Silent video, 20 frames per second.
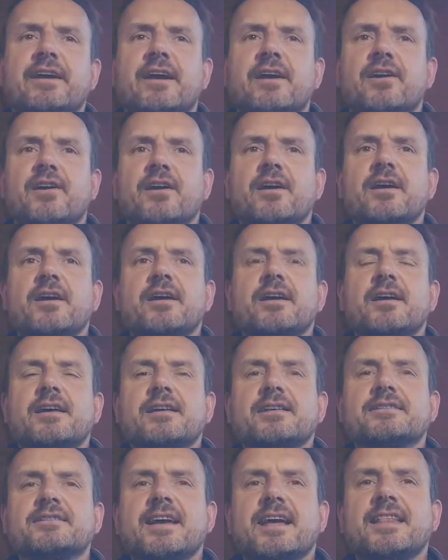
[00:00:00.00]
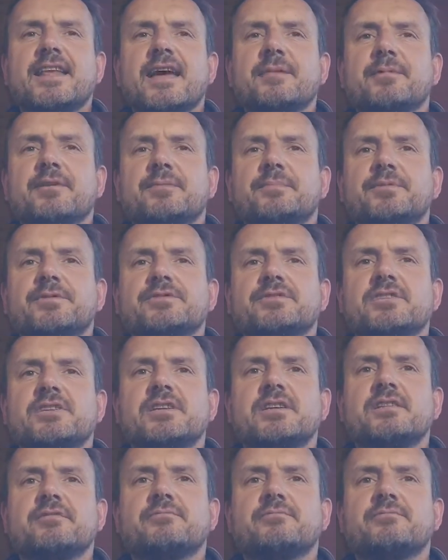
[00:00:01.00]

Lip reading: air is then able to perceive